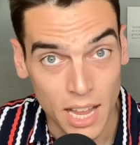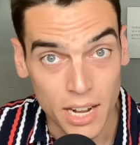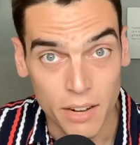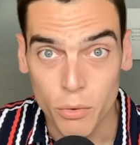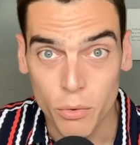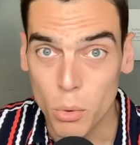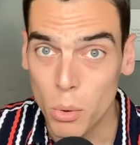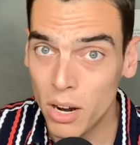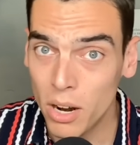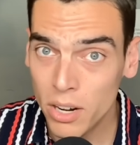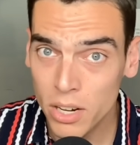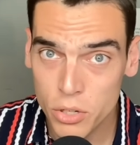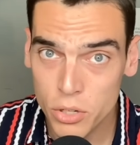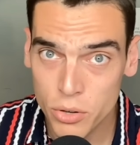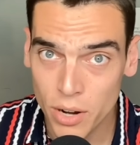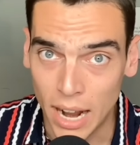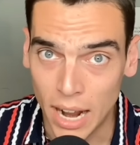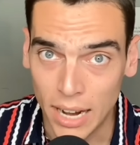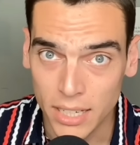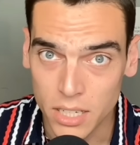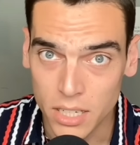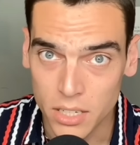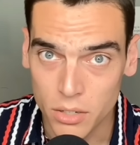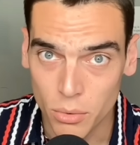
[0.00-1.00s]
And if you aren't
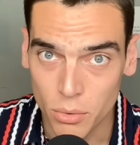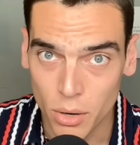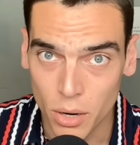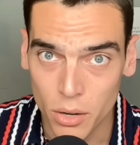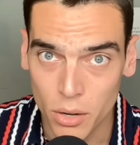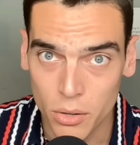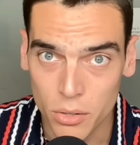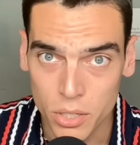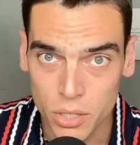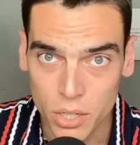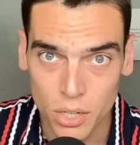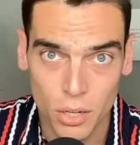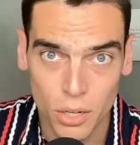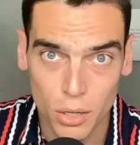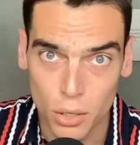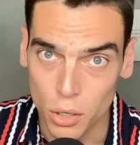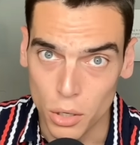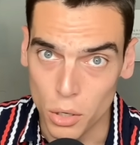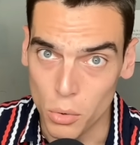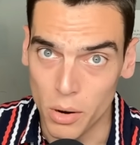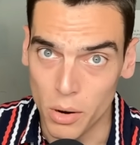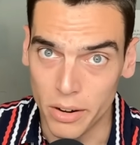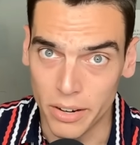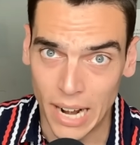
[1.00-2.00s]
attracted to Rose,
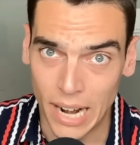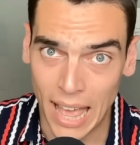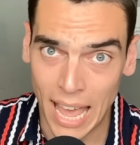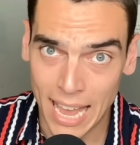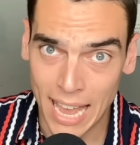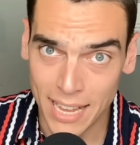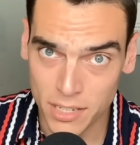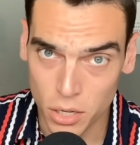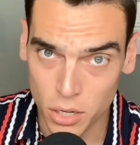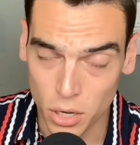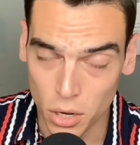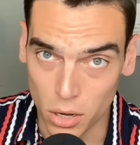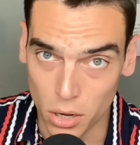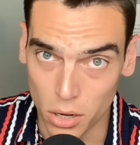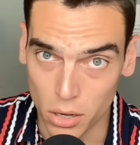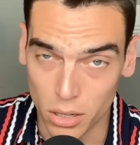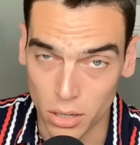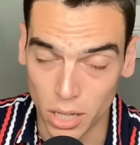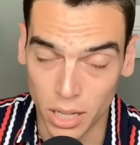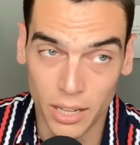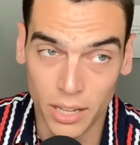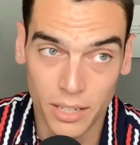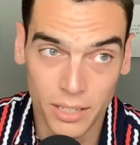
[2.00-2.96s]
you are an asshole.